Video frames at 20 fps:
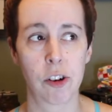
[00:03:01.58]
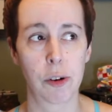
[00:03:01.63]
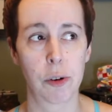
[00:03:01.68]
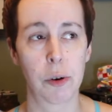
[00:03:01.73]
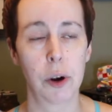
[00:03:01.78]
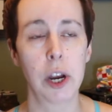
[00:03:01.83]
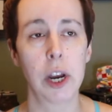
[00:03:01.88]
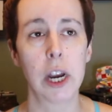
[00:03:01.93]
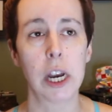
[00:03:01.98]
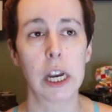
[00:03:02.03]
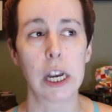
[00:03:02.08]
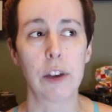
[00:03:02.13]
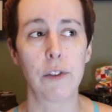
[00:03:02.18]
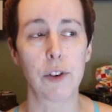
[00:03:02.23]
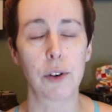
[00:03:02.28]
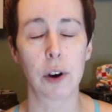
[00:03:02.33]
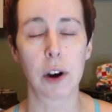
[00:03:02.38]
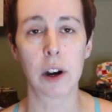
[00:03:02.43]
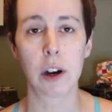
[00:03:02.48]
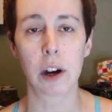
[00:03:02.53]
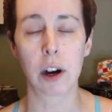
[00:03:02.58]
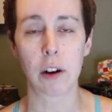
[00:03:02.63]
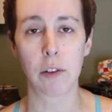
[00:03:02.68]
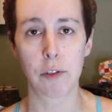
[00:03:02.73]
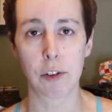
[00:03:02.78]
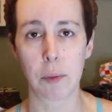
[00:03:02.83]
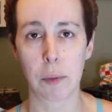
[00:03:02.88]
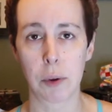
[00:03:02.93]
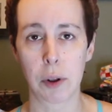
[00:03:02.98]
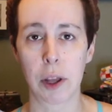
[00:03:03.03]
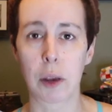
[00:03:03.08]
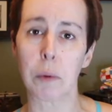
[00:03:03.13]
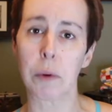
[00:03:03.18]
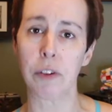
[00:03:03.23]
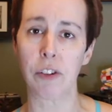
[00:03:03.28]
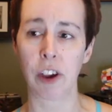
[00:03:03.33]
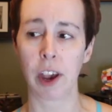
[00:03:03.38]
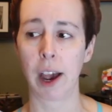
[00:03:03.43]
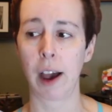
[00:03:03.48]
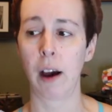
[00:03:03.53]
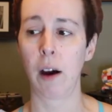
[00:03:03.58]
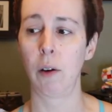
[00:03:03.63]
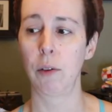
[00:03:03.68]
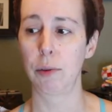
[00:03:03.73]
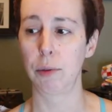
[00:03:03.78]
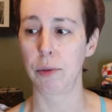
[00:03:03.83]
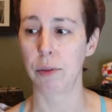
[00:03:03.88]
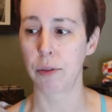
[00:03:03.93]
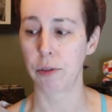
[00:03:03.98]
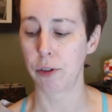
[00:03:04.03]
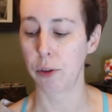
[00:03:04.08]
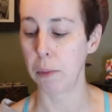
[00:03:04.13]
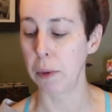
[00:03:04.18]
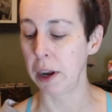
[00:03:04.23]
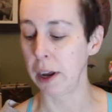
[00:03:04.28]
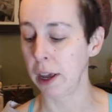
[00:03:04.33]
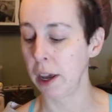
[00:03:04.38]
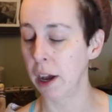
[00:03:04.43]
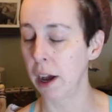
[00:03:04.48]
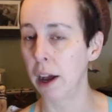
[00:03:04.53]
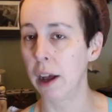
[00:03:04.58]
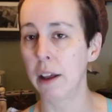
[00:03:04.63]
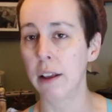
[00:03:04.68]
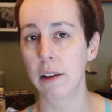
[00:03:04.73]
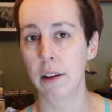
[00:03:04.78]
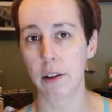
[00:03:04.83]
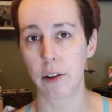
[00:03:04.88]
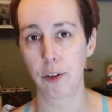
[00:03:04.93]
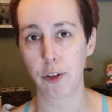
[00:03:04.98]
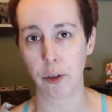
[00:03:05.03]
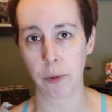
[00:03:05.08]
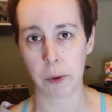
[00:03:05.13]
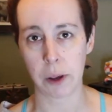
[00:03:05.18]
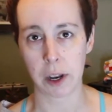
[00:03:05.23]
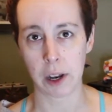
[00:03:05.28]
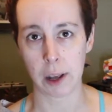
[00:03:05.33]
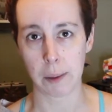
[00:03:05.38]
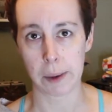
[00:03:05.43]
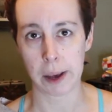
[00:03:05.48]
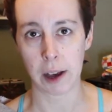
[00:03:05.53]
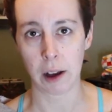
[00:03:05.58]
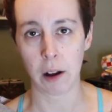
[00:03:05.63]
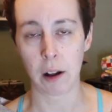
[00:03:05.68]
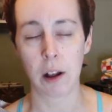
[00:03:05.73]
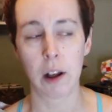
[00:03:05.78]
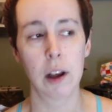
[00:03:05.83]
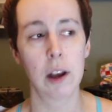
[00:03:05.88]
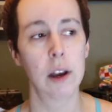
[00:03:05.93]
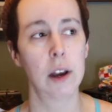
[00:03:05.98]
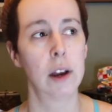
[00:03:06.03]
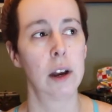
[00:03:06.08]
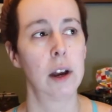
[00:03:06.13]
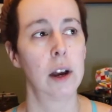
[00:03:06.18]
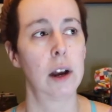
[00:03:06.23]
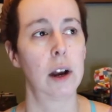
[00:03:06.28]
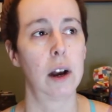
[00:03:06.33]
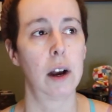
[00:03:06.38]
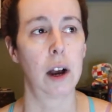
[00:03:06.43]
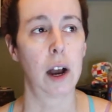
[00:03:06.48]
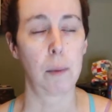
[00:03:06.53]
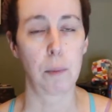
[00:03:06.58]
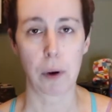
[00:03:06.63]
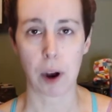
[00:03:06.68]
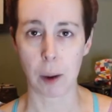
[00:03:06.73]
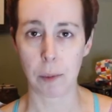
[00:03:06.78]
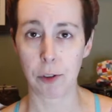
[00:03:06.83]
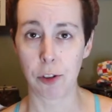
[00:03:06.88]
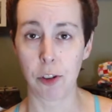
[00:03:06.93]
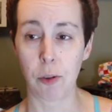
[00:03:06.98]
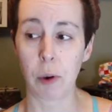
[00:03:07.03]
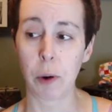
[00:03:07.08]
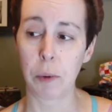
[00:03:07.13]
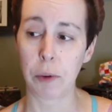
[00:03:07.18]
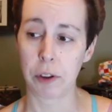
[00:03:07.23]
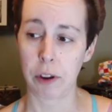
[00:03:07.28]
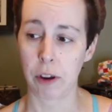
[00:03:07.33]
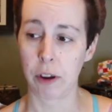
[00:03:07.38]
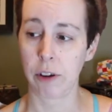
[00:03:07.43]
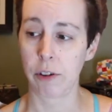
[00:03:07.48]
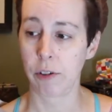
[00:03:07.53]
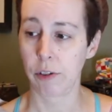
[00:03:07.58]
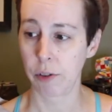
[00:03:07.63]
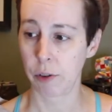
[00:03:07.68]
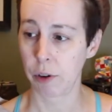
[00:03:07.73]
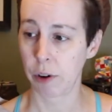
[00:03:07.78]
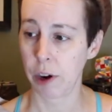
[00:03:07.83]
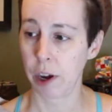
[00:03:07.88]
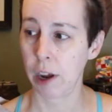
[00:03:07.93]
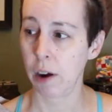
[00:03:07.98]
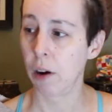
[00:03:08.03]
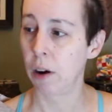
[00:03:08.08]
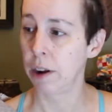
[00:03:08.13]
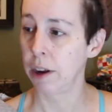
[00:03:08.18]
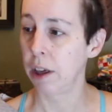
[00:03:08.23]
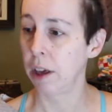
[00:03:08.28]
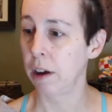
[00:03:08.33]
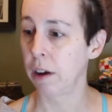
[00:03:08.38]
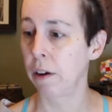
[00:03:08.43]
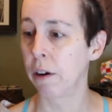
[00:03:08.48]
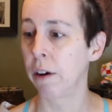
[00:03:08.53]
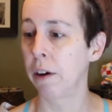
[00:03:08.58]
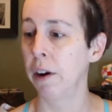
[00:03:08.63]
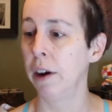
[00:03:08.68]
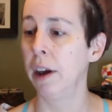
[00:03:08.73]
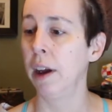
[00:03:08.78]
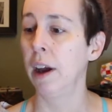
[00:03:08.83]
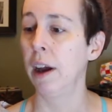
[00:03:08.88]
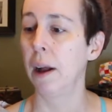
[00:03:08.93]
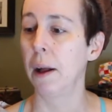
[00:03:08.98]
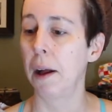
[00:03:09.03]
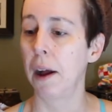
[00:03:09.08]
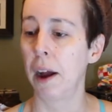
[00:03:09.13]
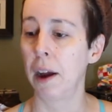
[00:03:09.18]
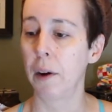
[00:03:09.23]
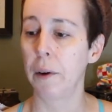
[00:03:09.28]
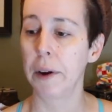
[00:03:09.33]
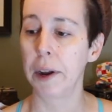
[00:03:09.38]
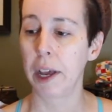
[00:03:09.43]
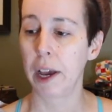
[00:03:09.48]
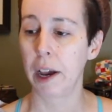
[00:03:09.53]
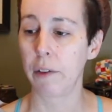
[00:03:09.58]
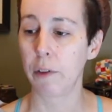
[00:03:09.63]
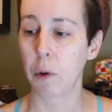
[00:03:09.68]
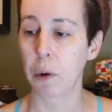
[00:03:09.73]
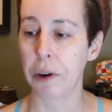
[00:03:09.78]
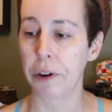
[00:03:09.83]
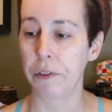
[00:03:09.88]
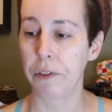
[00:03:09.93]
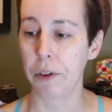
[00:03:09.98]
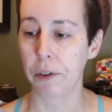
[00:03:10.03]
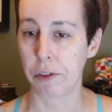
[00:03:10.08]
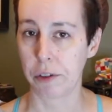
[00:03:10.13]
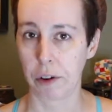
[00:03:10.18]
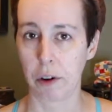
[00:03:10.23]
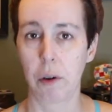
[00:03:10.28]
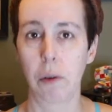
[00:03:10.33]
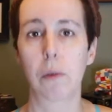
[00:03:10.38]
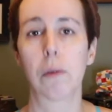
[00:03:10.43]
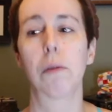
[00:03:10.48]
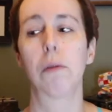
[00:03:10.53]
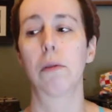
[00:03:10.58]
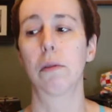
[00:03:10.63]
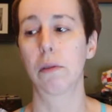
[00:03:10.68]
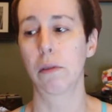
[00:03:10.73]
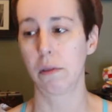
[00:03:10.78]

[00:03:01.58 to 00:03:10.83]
So if you're uncomfortable like reaching out through social media, shoot me an email. I promise you I will tell your story on here. I already have quite a few, so